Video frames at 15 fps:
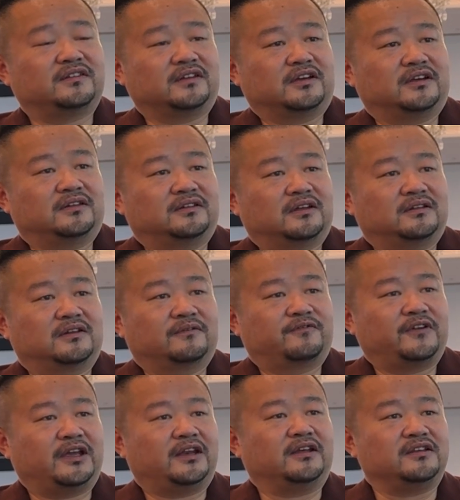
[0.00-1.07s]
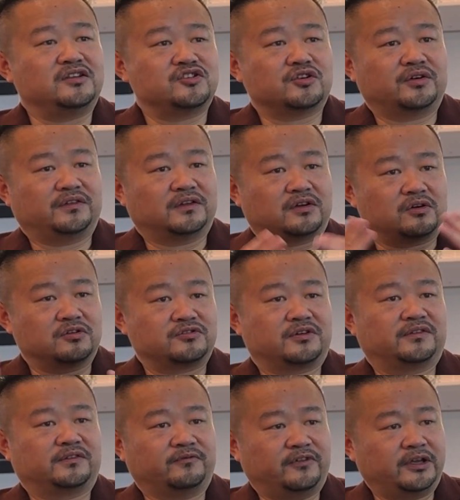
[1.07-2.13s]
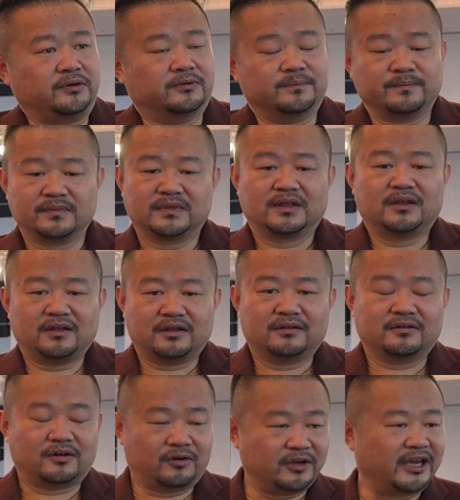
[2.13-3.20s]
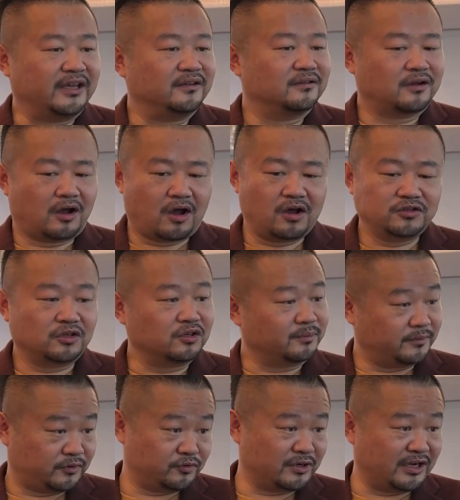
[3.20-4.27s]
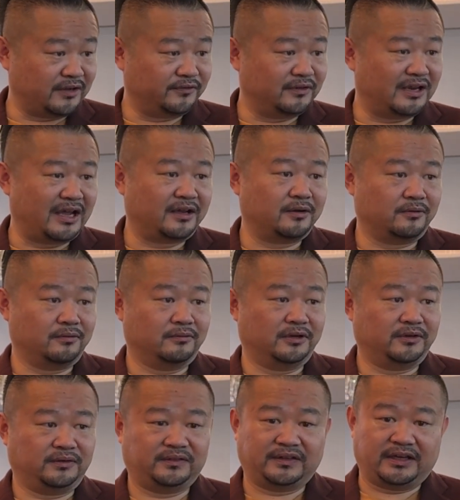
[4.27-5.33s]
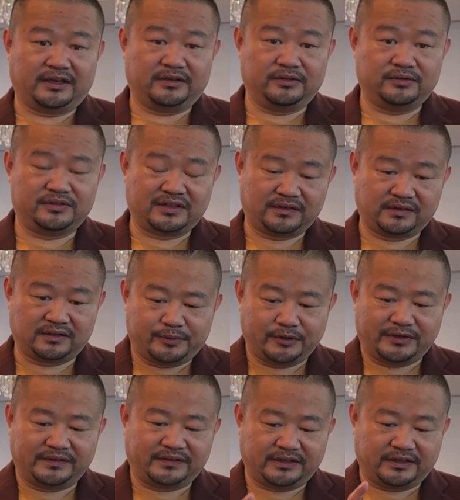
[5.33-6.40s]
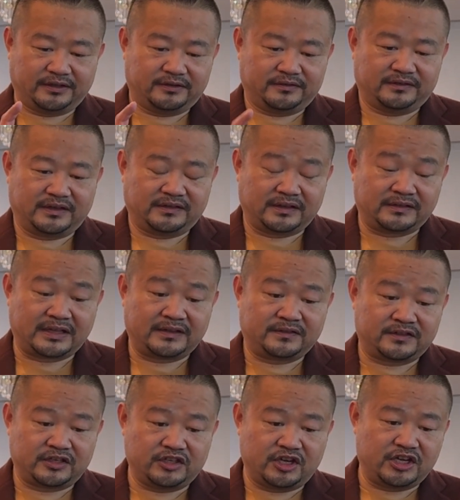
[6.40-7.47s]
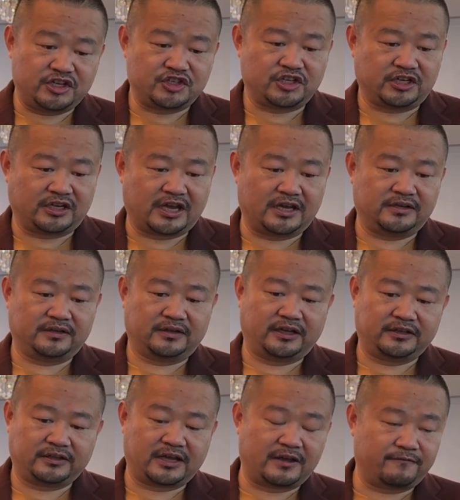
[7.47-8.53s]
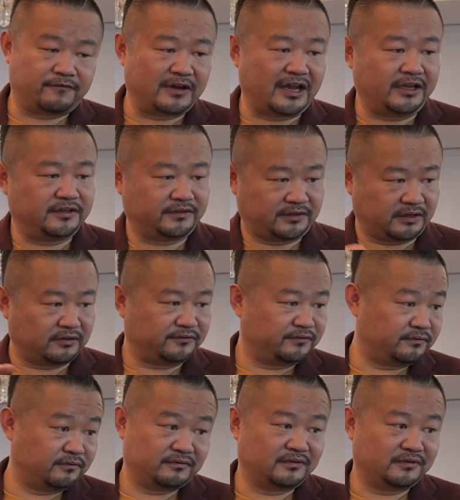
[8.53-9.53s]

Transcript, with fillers: the, the, the feeling, enjoy the gorgeous view. Okay, autonomous drive, like what you said, you just put the, the, the destination and it can fly itself.